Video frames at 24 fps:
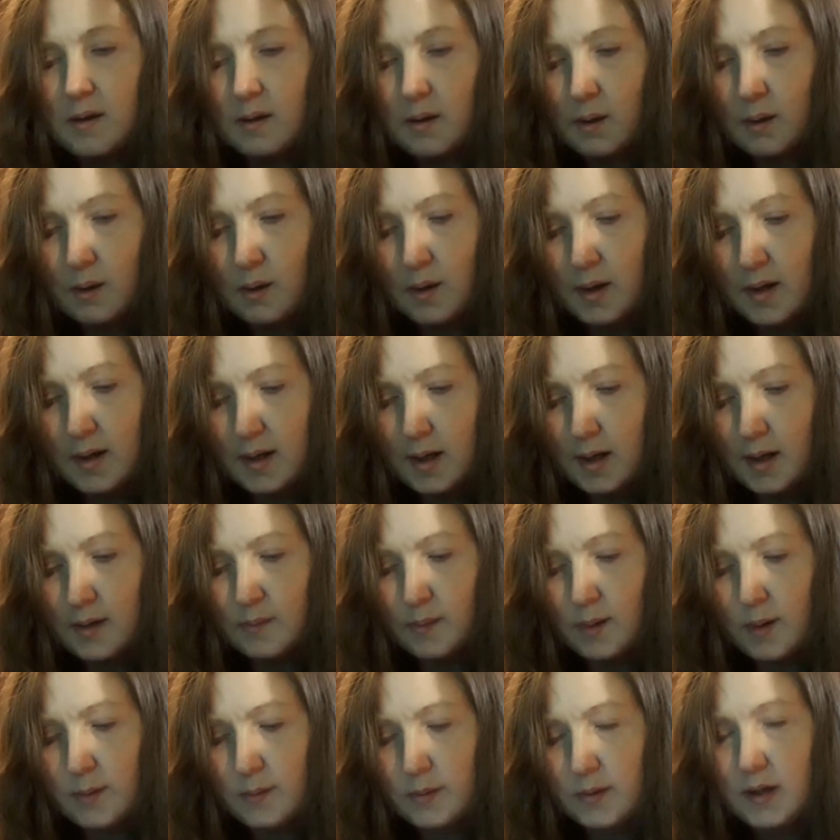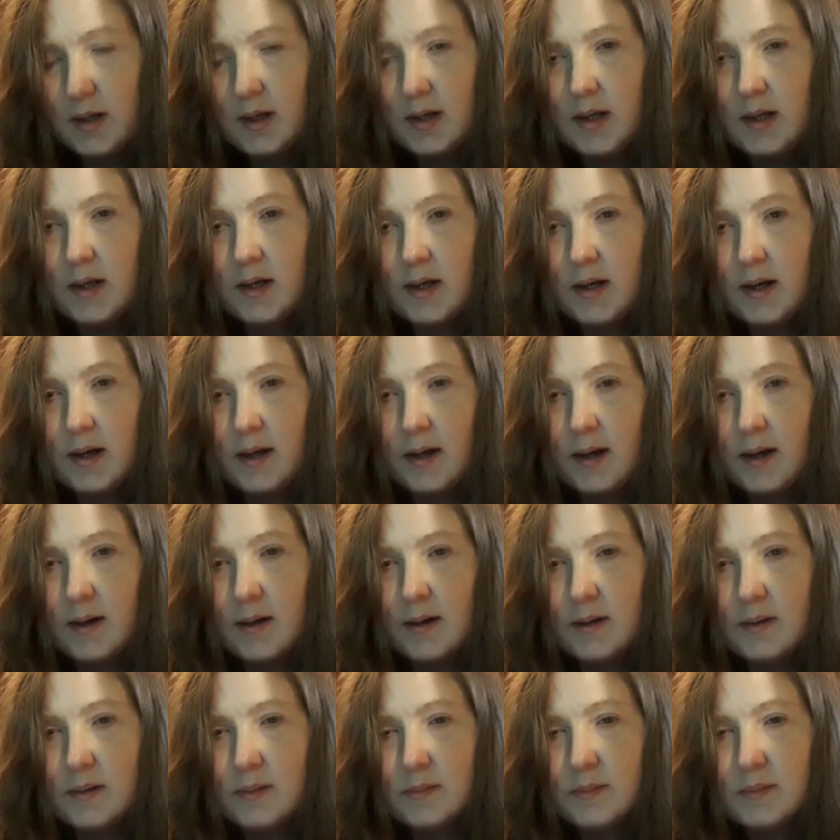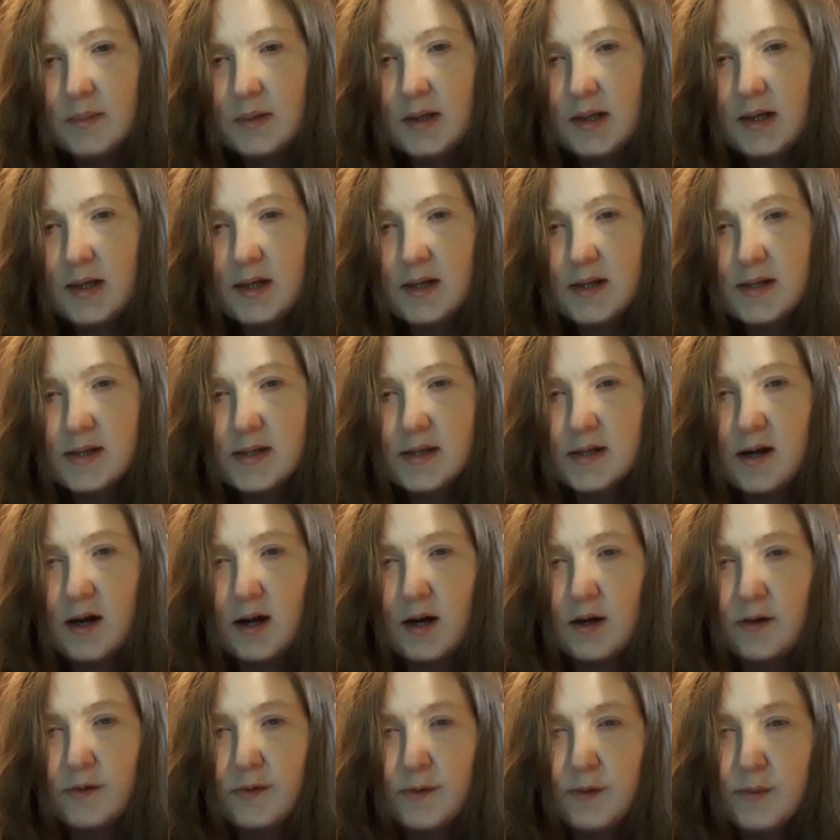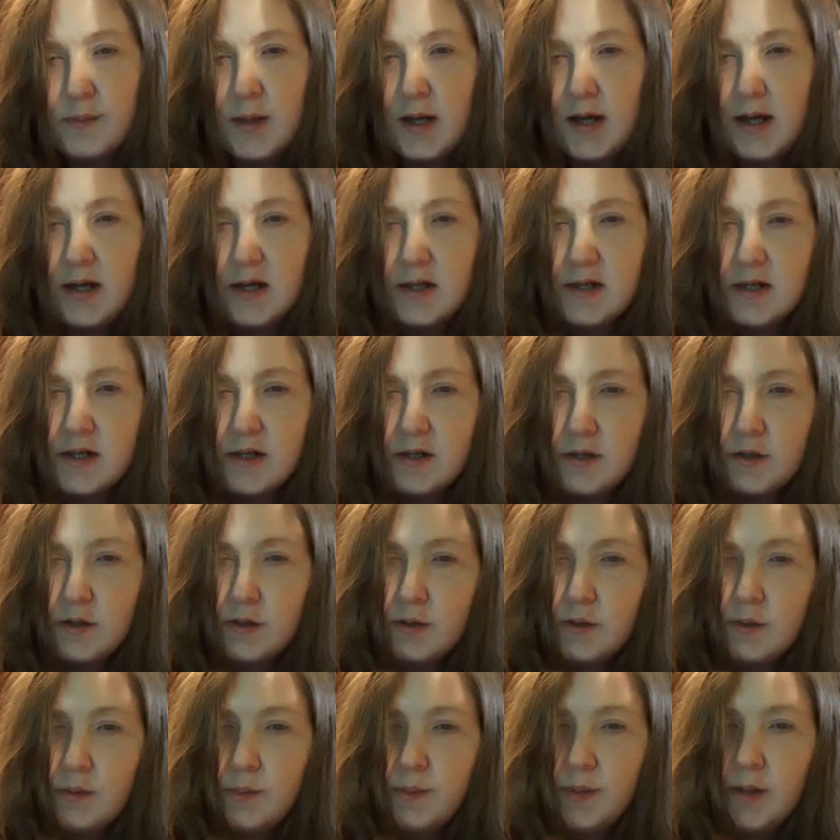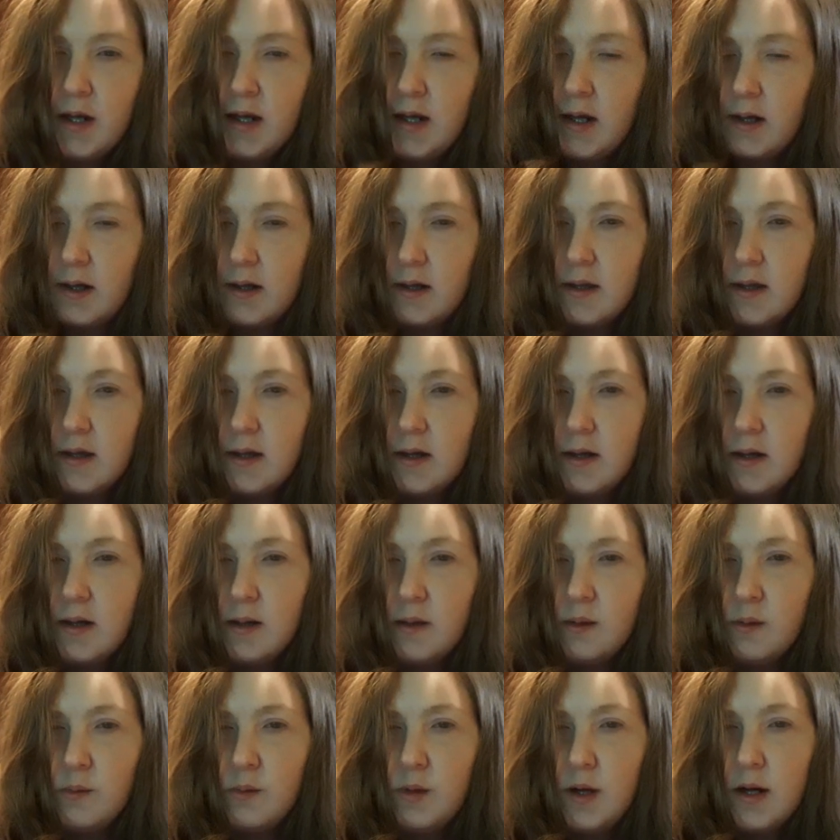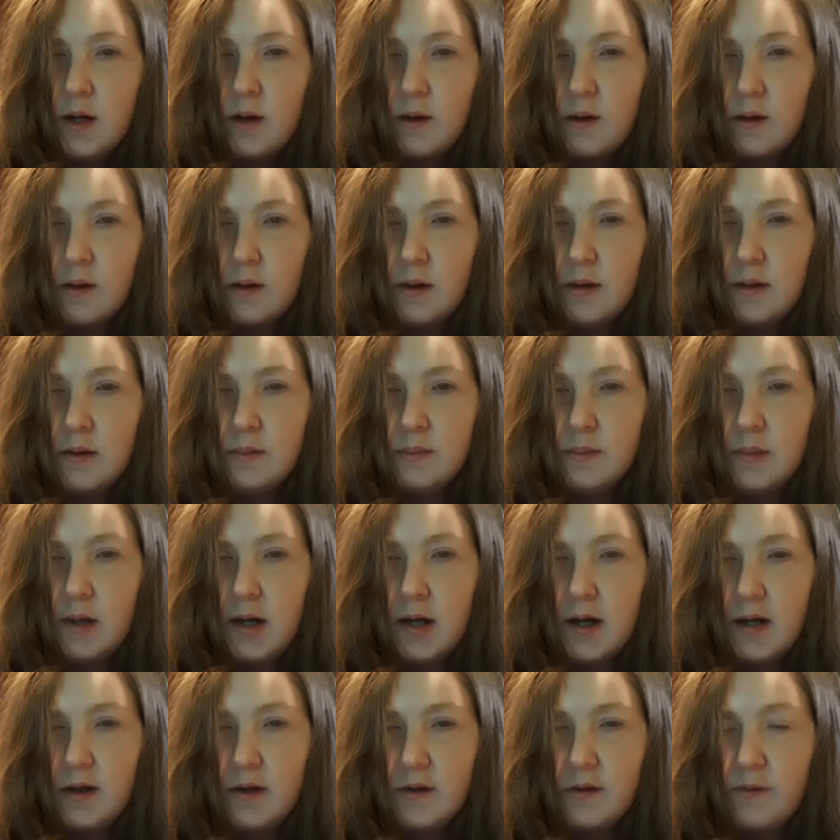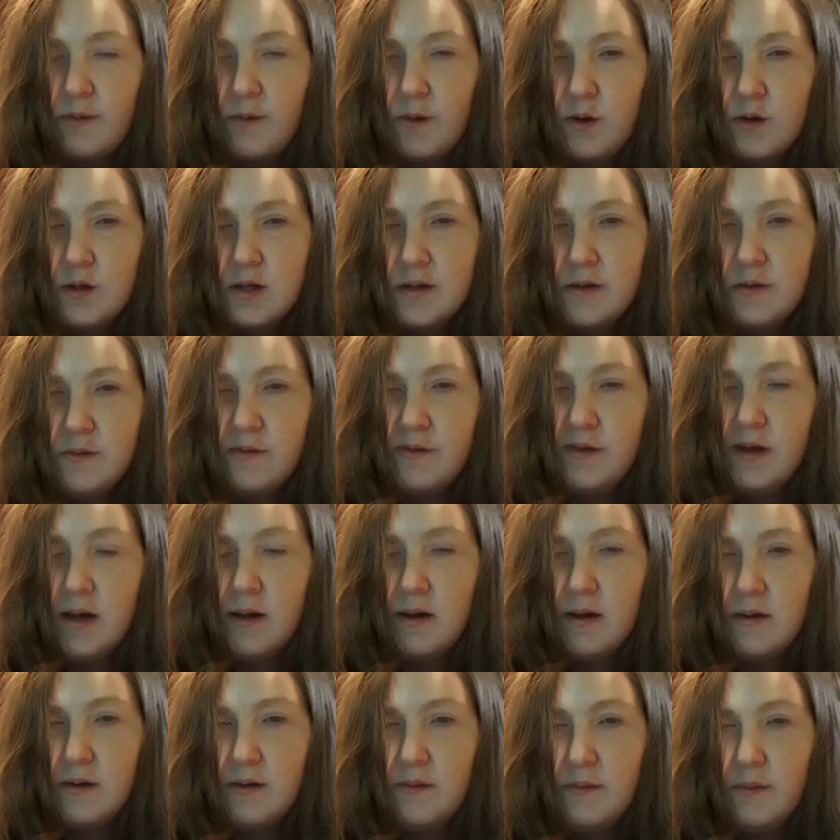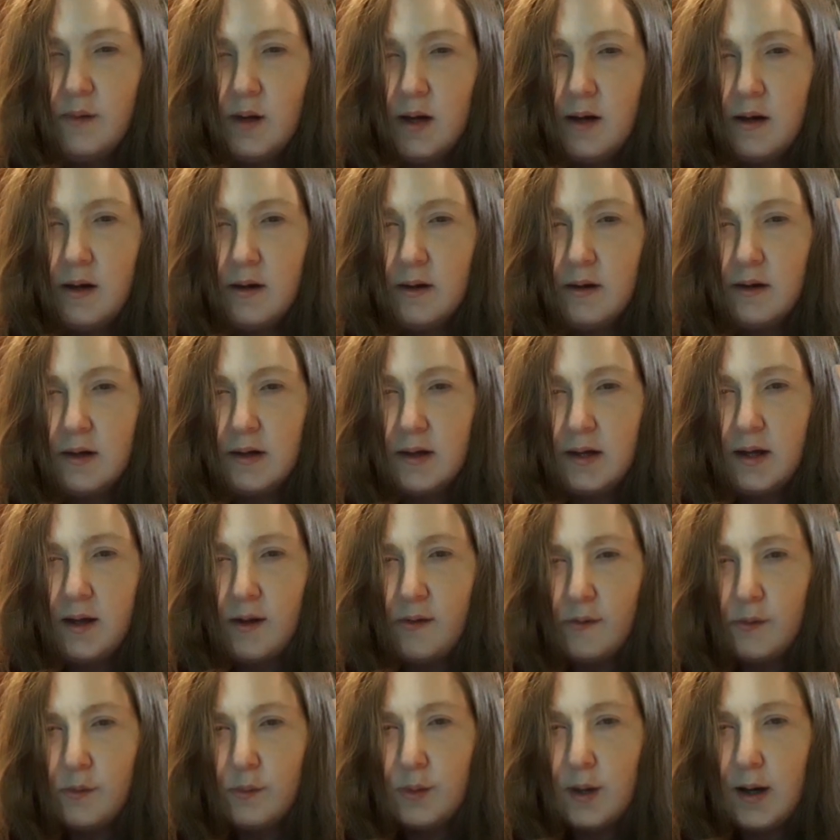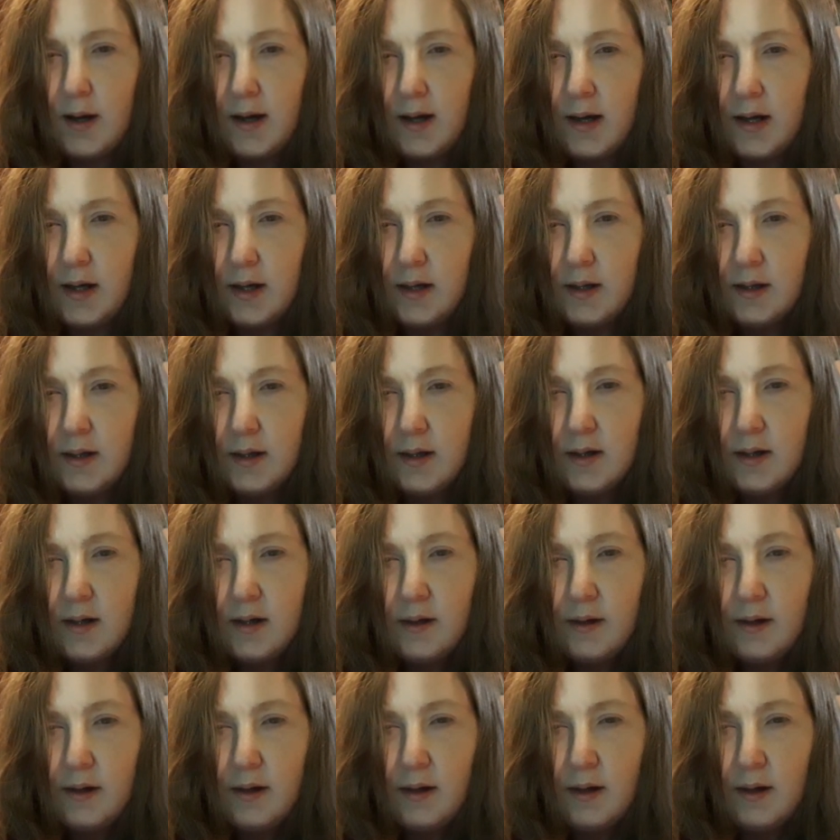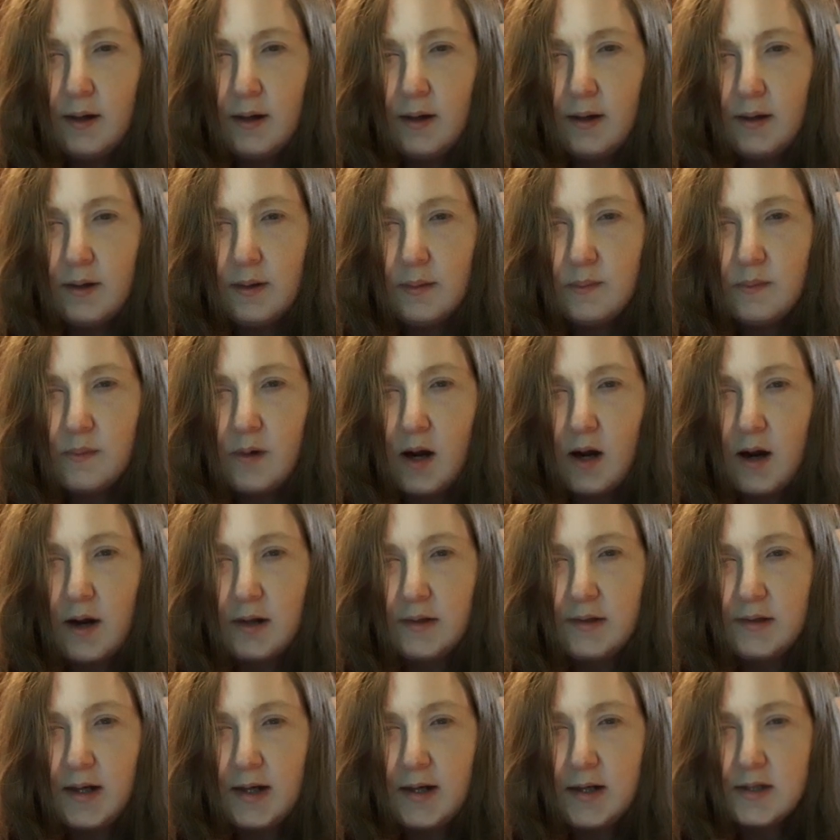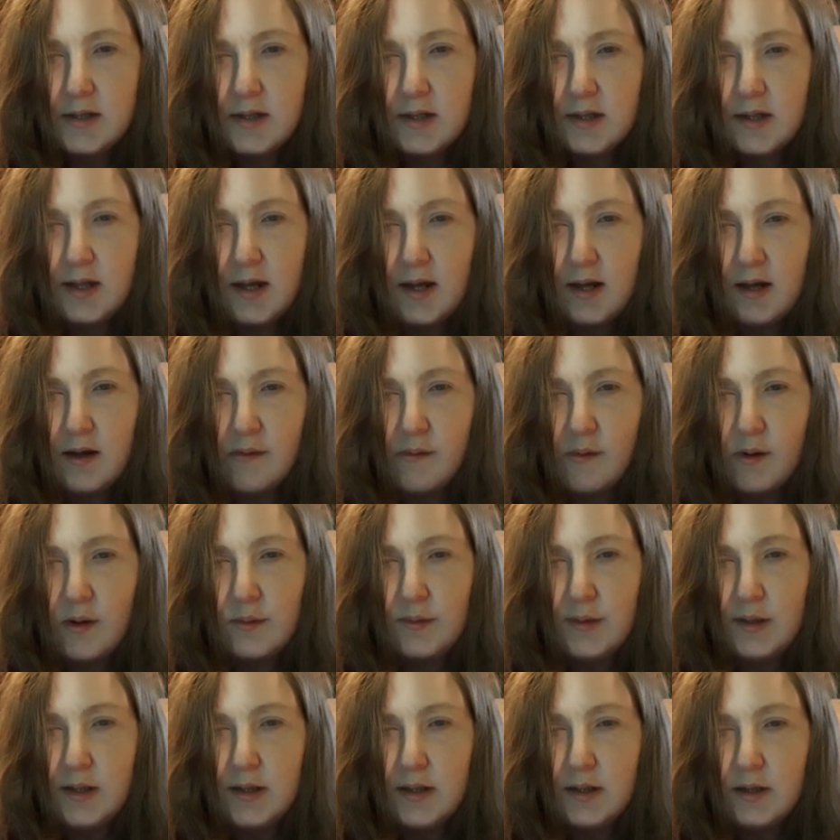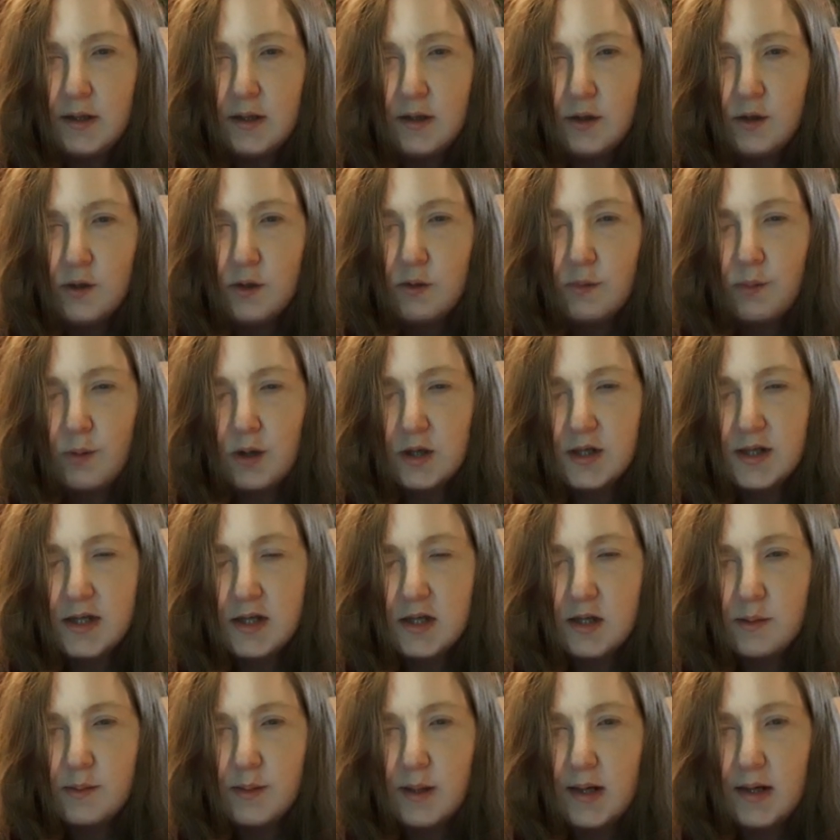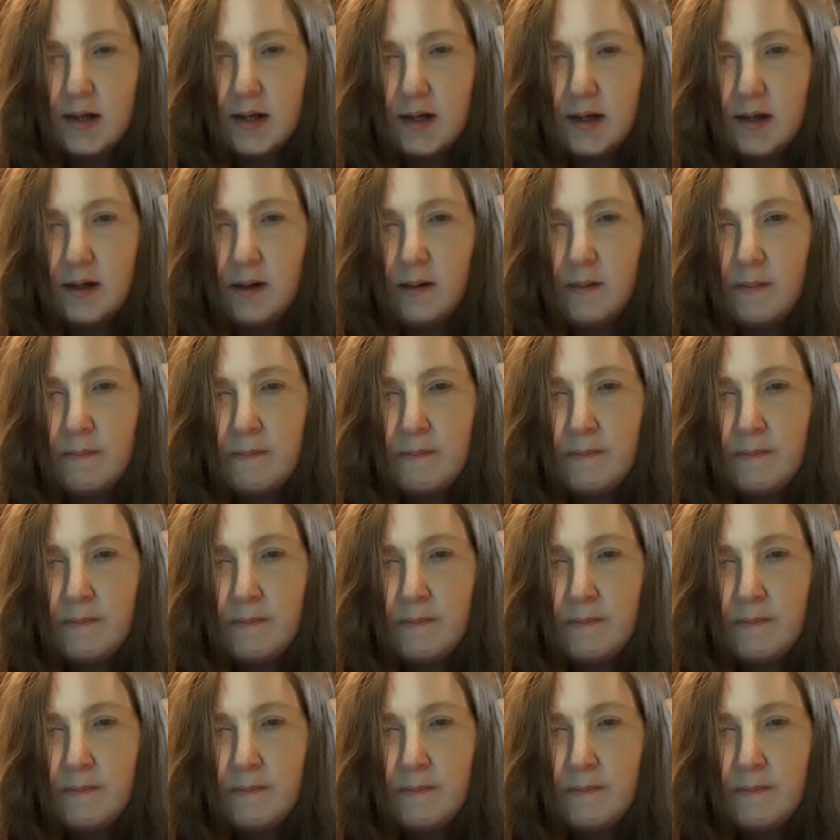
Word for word: All right, everyone. Um, it's time for me to pick the winner of my first uh, giveaway. Um, I'd like to thank everyone who participated.